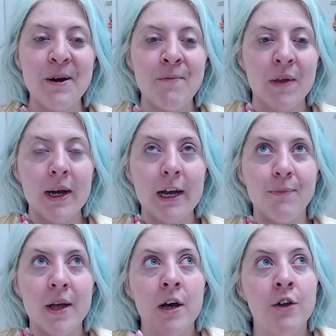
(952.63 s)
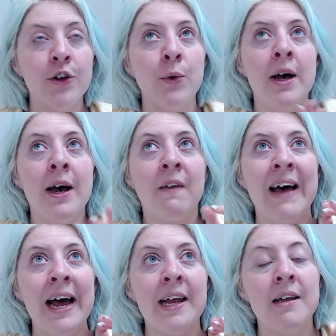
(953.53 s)
Okay, so
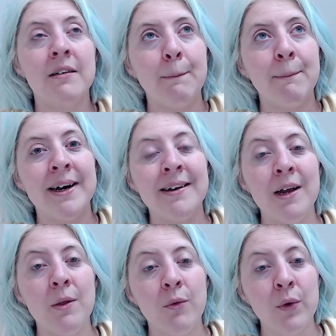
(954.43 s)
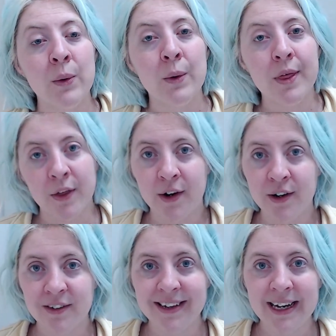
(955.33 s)
that is Monday through
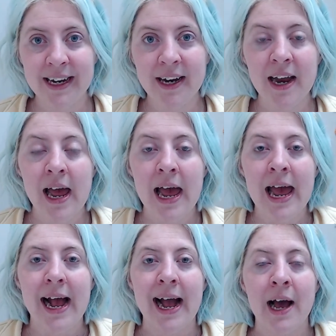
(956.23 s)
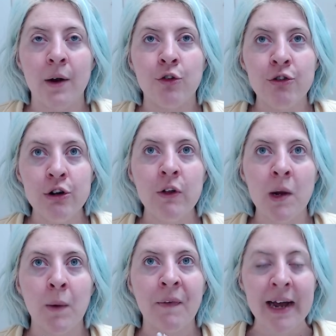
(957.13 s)
Thursday, and truly
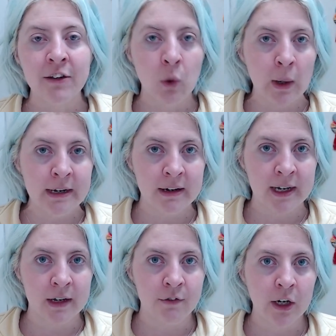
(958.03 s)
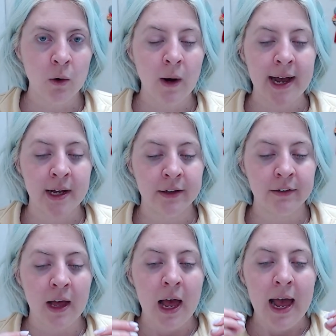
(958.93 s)
what that's going to give you is,
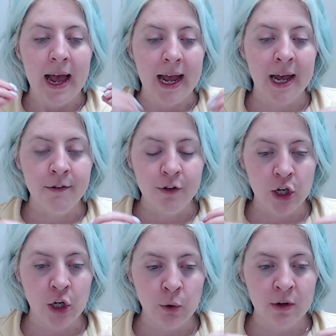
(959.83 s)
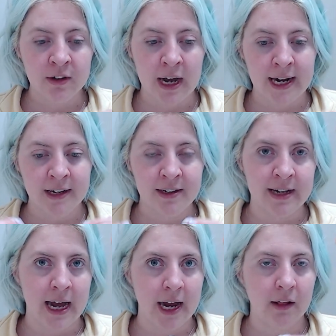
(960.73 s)
if you decide
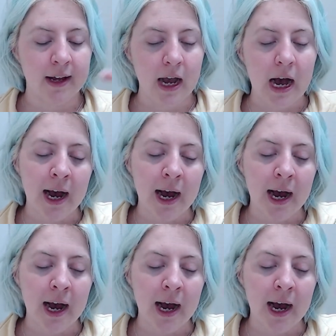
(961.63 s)
today, like, I